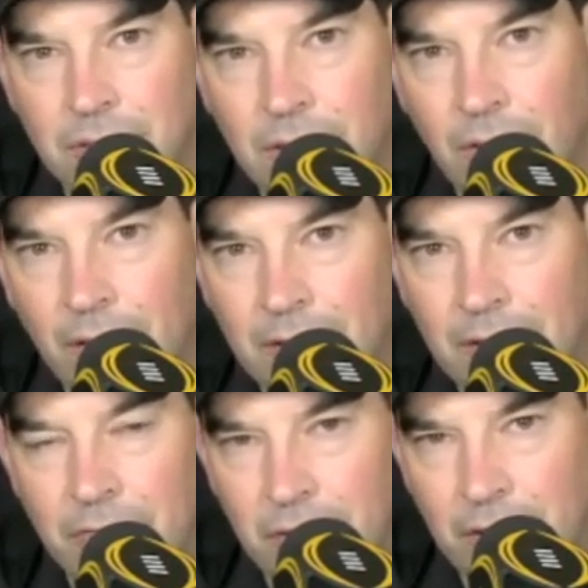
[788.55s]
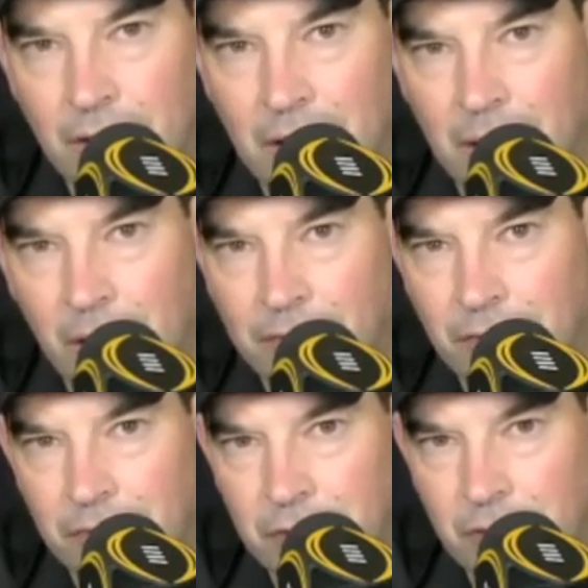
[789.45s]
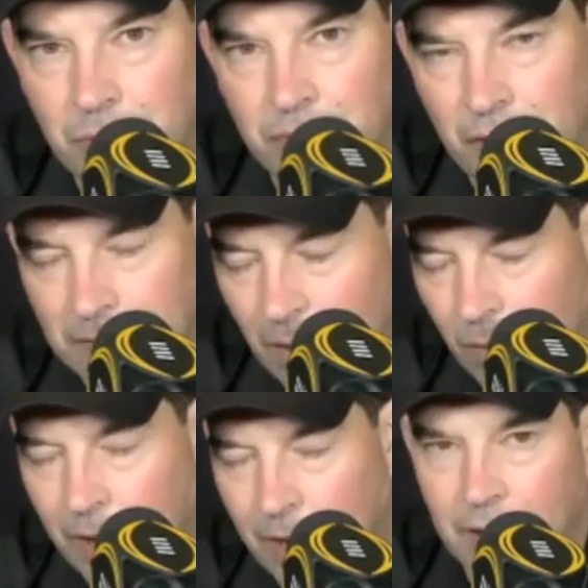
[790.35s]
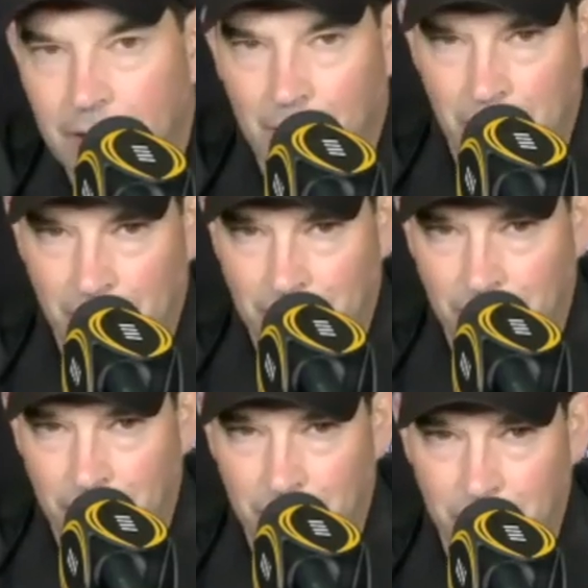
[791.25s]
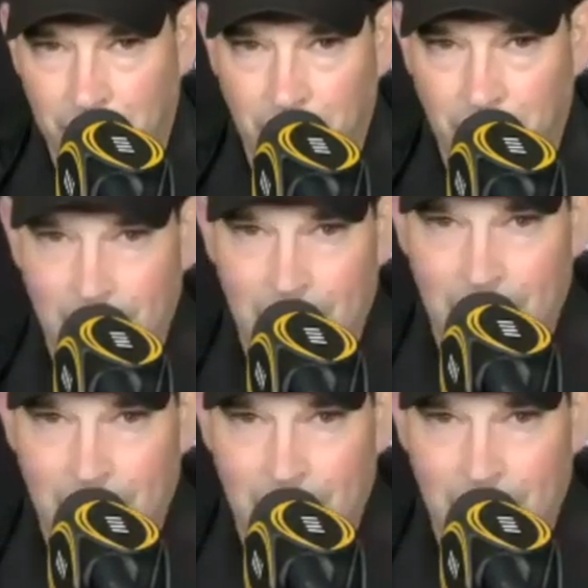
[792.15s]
You know that that feeling of coming off the field. We felt that way coming off the field last year